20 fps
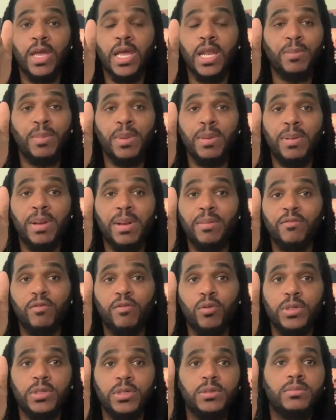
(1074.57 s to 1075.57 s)
to get the people
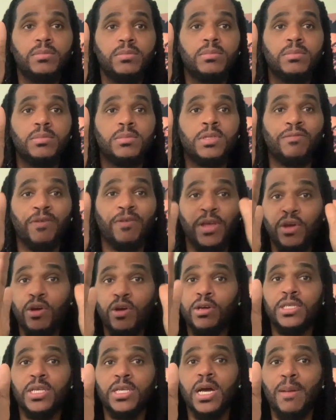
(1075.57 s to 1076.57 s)
and vote? Say, for
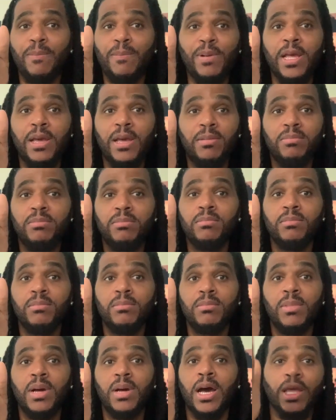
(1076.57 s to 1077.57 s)
your song I play,
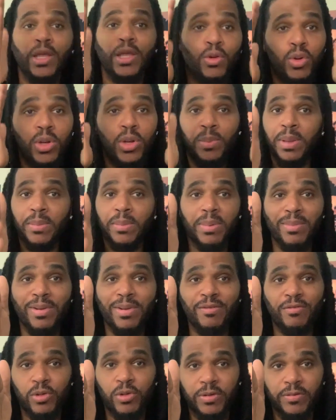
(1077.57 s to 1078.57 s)
are you the
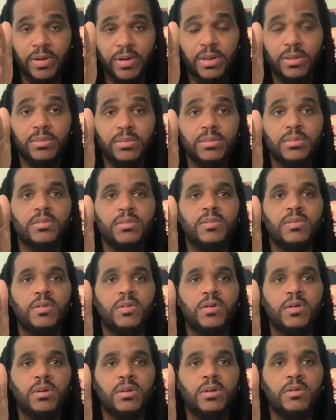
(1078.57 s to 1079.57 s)
people I vote for?
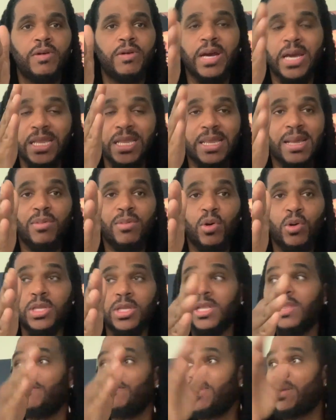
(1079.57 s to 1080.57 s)
Forget
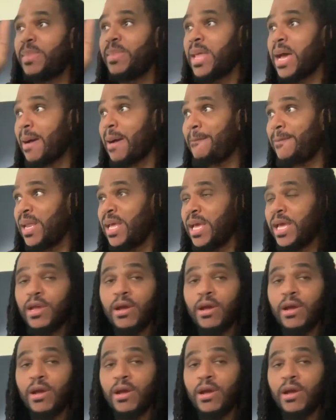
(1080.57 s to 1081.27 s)
about it. If they not